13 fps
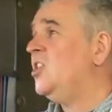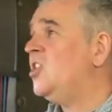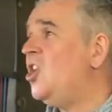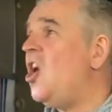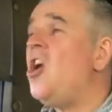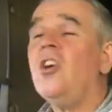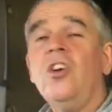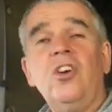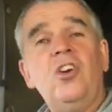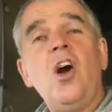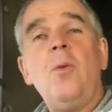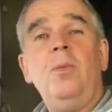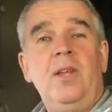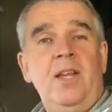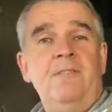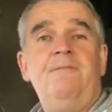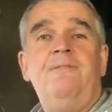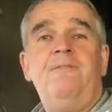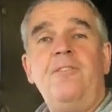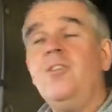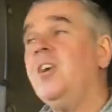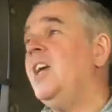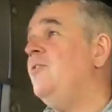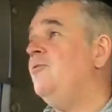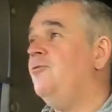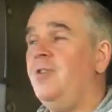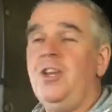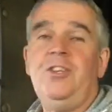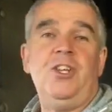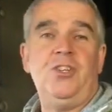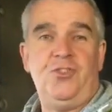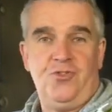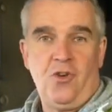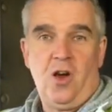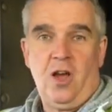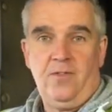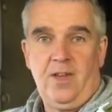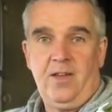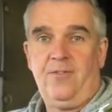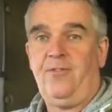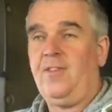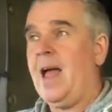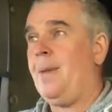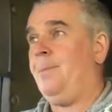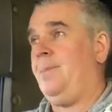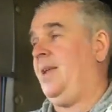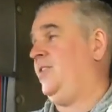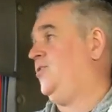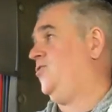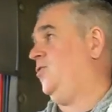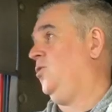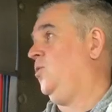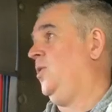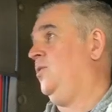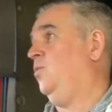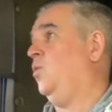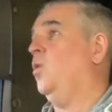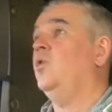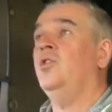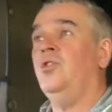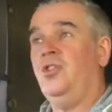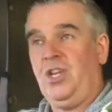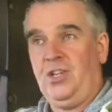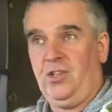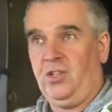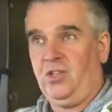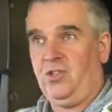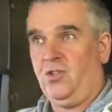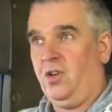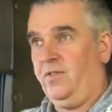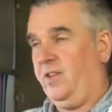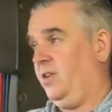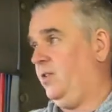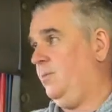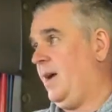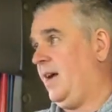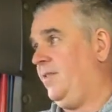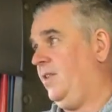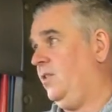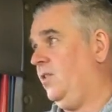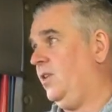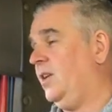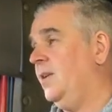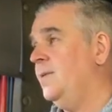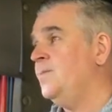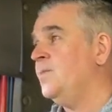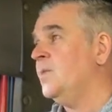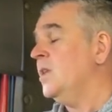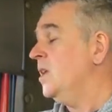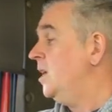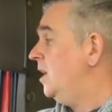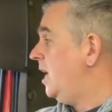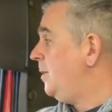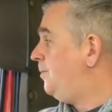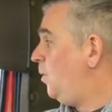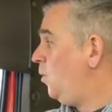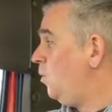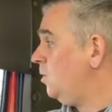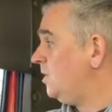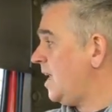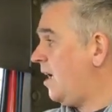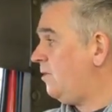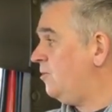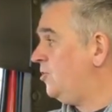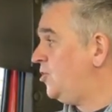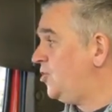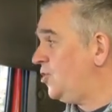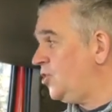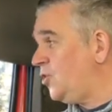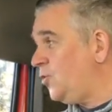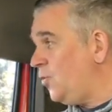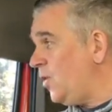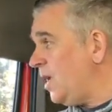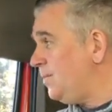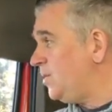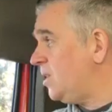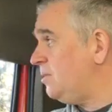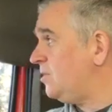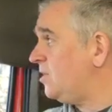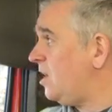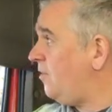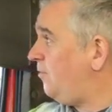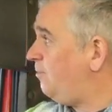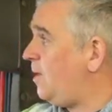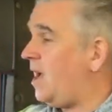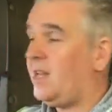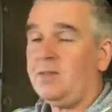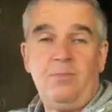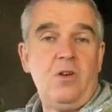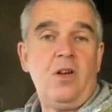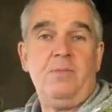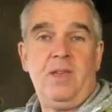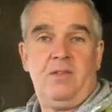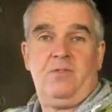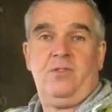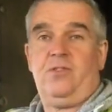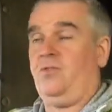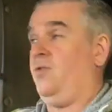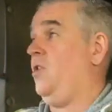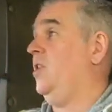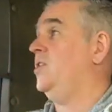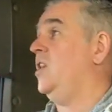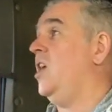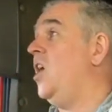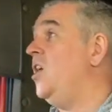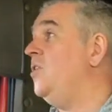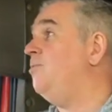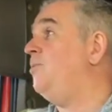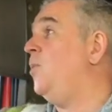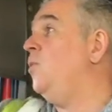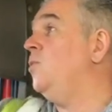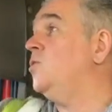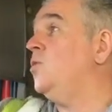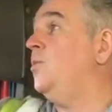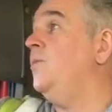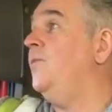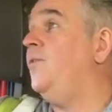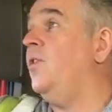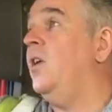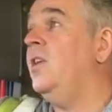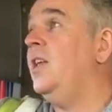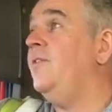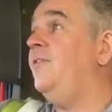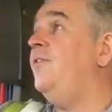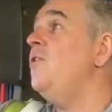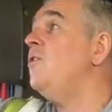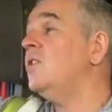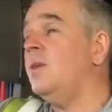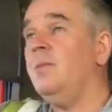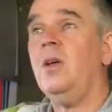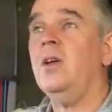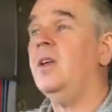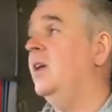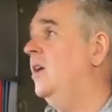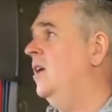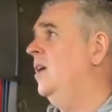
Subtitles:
cock-gobbling fucking rigid driver, flatbed truck with wood and shit on the side of it, on the back of it, like, he pulls out and scrapes himself past my mirrors, right, and pulls up in front, and then I'm like,